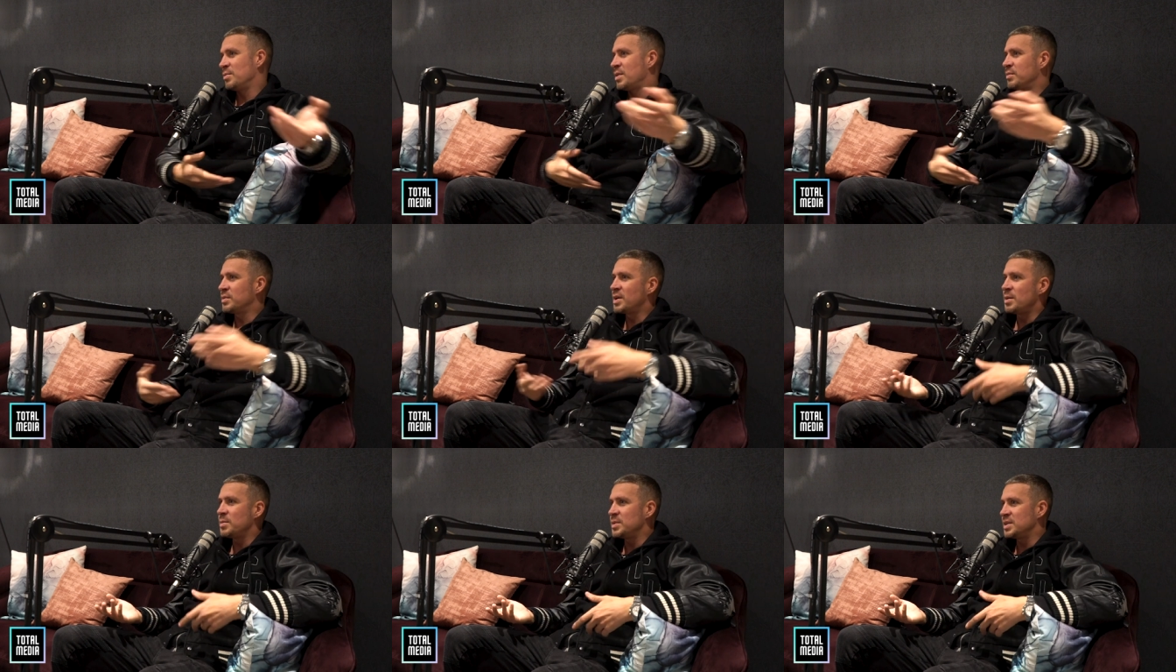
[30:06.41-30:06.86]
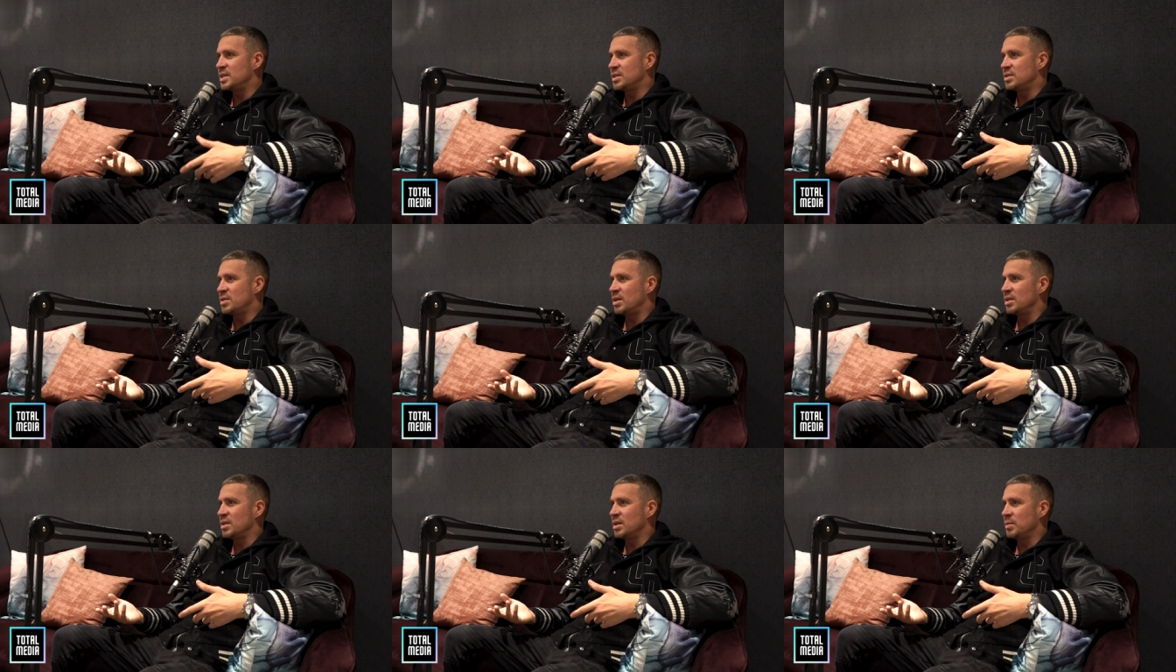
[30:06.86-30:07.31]
I'm coming to
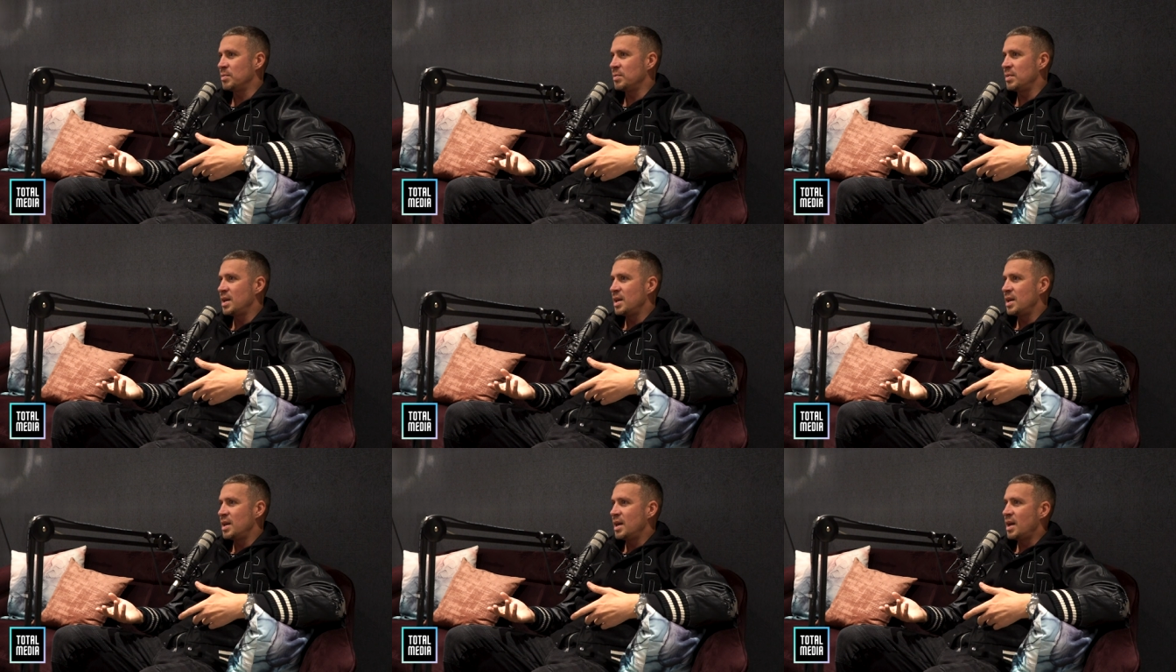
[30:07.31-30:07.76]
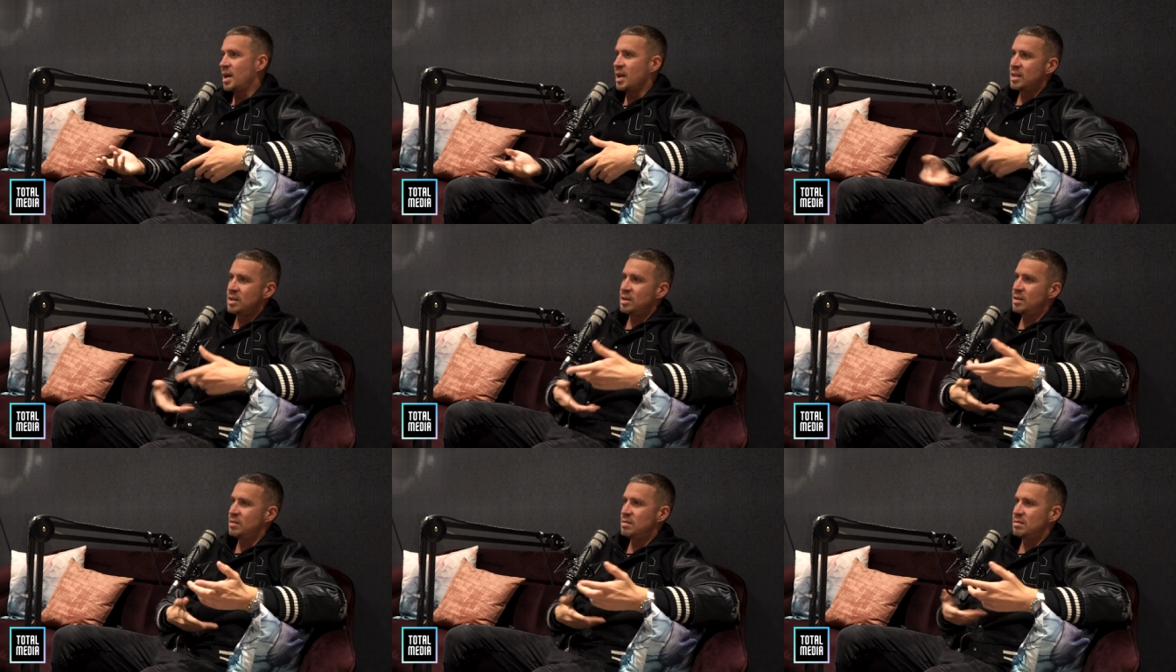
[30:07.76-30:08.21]
Tottenham,
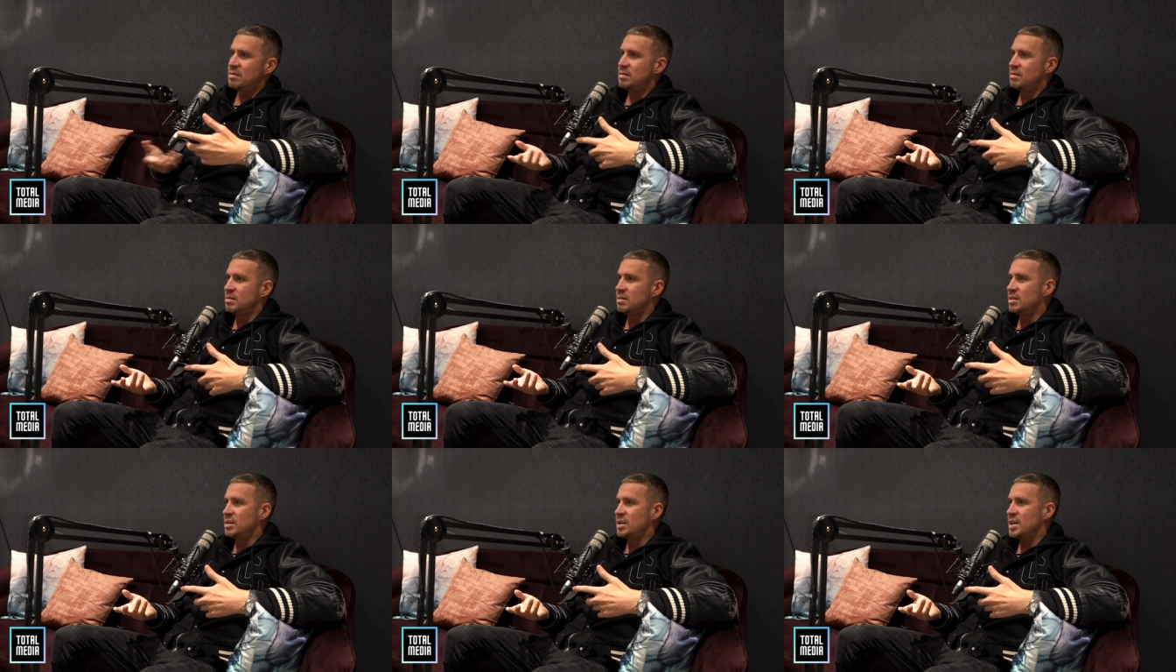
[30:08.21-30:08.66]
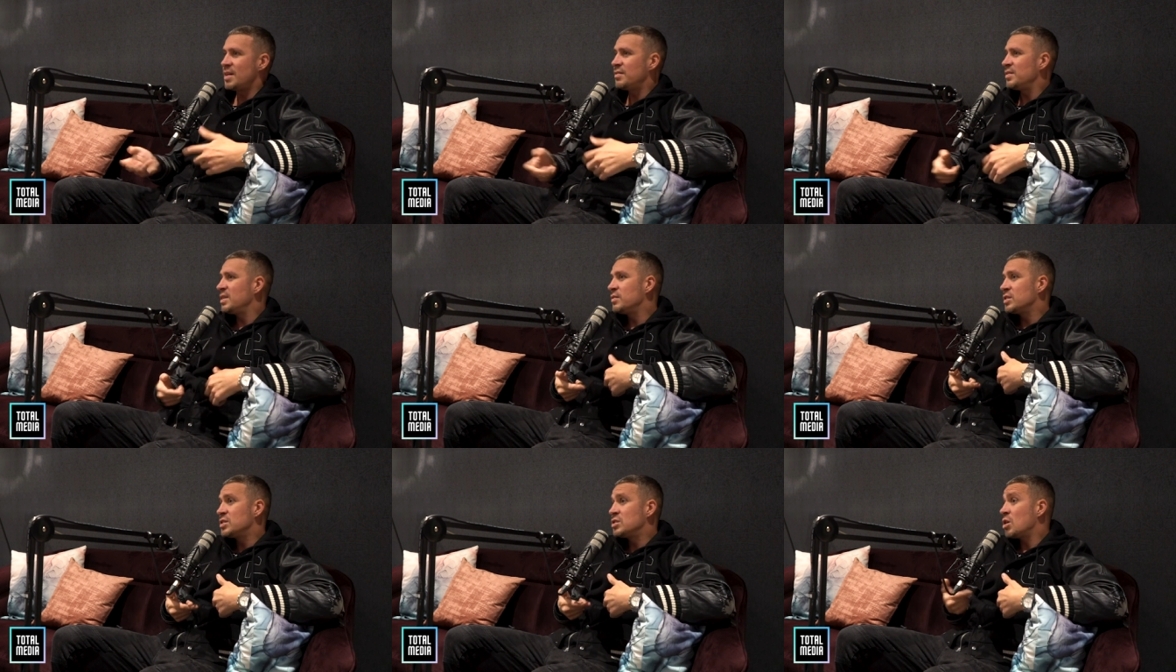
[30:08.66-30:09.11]
and you, you haven't
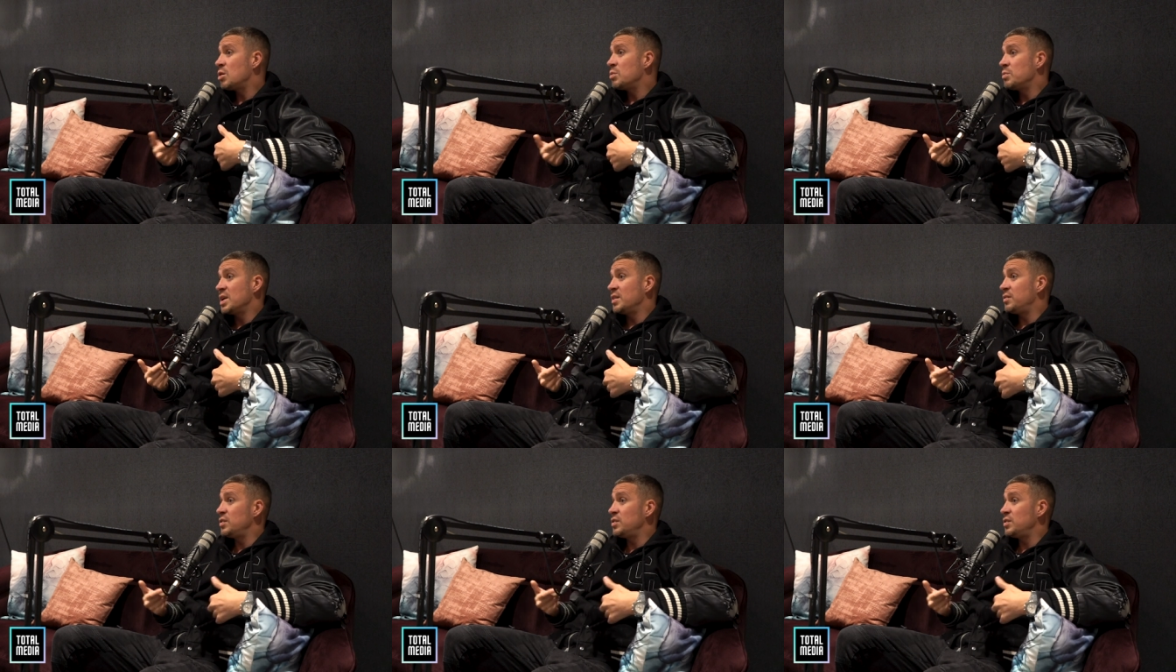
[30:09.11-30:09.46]
even told me.